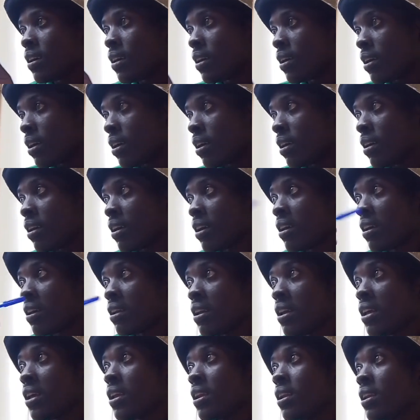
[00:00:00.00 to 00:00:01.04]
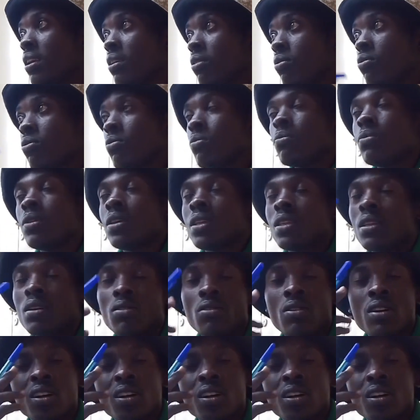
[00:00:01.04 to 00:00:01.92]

Then they will be the